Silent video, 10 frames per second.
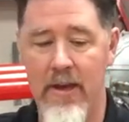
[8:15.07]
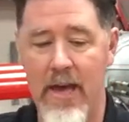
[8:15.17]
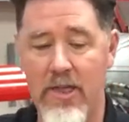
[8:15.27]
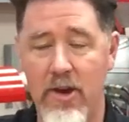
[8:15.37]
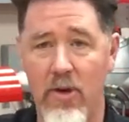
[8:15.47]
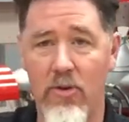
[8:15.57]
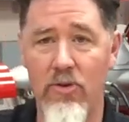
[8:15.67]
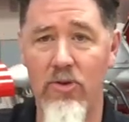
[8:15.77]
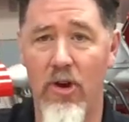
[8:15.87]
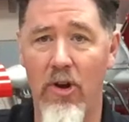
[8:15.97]
And
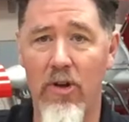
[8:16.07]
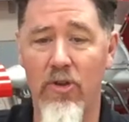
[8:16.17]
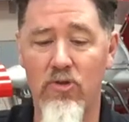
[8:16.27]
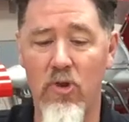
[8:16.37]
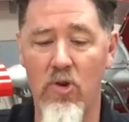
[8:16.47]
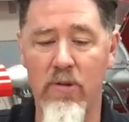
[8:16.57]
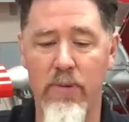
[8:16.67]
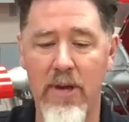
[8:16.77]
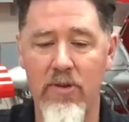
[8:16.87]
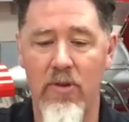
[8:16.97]
those are the scroll
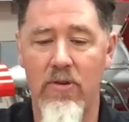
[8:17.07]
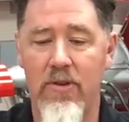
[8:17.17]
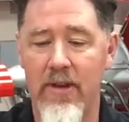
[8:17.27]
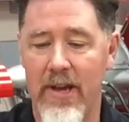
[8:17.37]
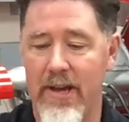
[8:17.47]
compressors.